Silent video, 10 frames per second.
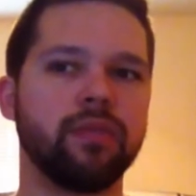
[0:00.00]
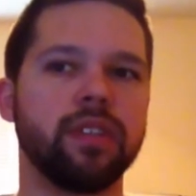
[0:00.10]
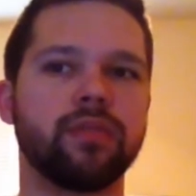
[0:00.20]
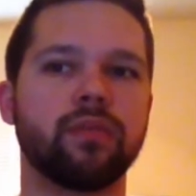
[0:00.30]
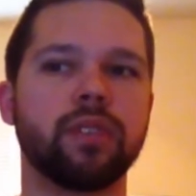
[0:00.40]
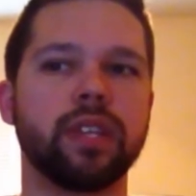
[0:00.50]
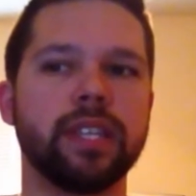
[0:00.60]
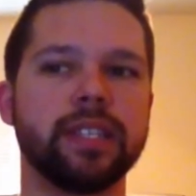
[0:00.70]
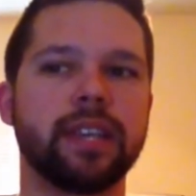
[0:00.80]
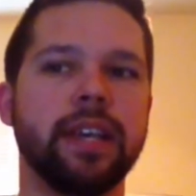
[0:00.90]
which
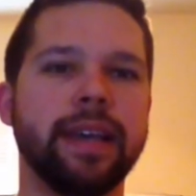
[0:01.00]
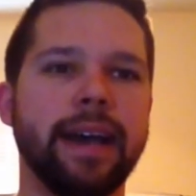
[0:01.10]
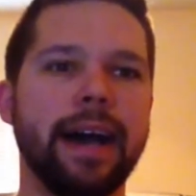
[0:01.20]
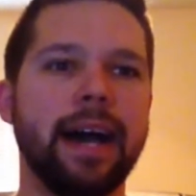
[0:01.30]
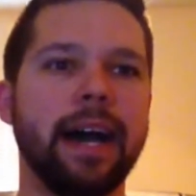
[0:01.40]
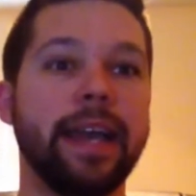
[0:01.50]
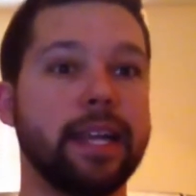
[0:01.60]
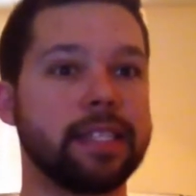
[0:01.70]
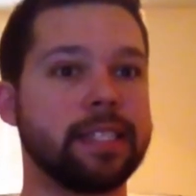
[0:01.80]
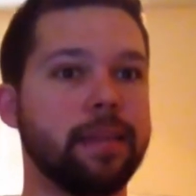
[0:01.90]
really is an
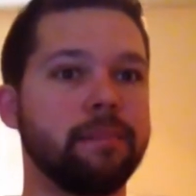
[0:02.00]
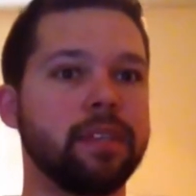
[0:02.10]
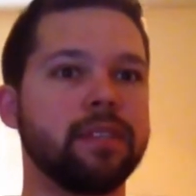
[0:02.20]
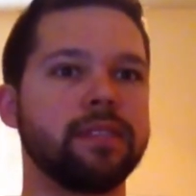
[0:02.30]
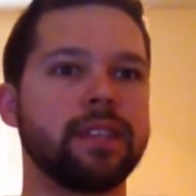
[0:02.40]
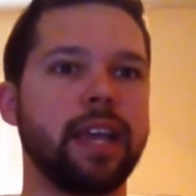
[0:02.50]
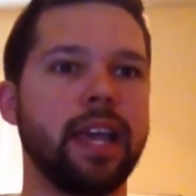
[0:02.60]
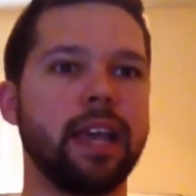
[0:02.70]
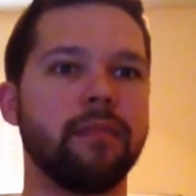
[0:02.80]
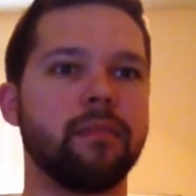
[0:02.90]
acceptance
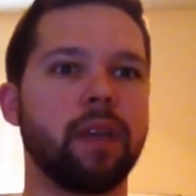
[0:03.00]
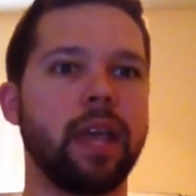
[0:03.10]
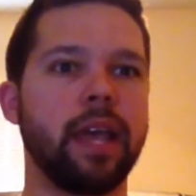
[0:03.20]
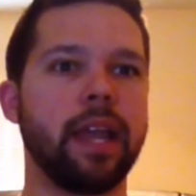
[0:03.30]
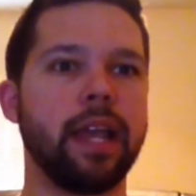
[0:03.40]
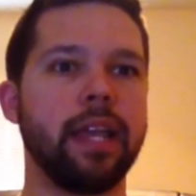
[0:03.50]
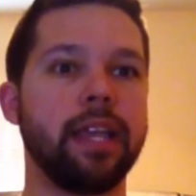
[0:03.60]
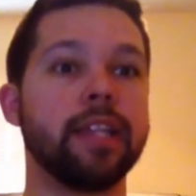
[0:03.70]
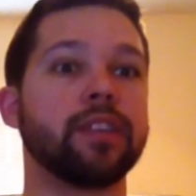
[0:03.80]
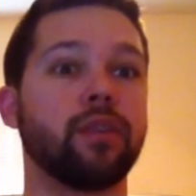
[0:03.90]
and a
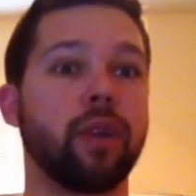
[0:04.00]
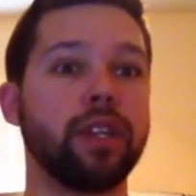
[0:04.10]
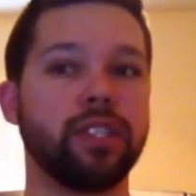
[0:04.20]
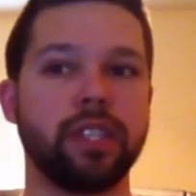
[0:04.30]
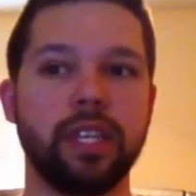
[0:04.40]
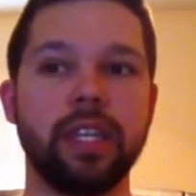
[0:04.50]
integration